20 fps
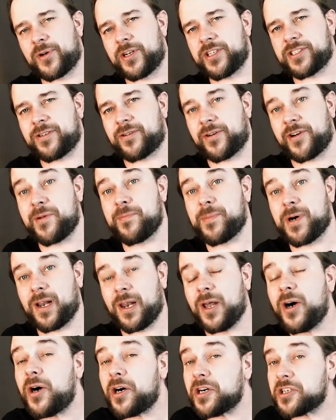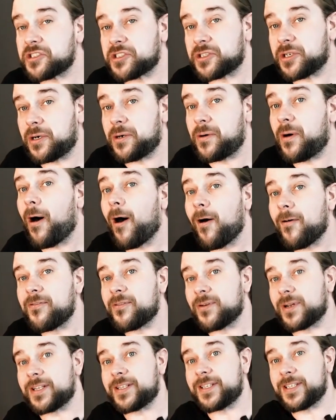the pressure in my lungs, so
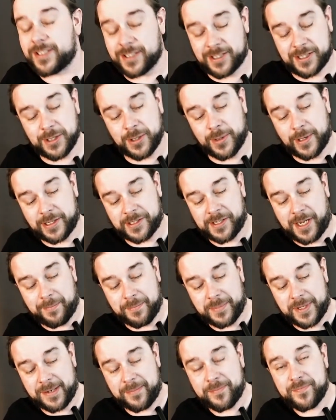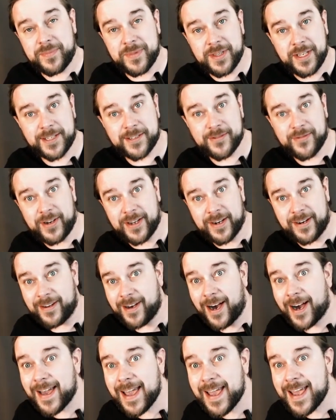hopefully this is doing something. It's
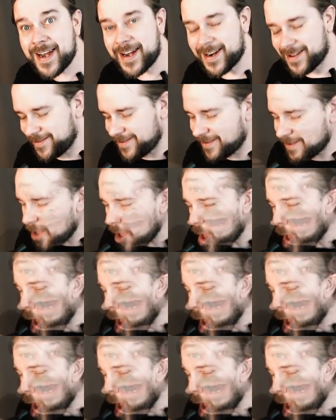fun, again!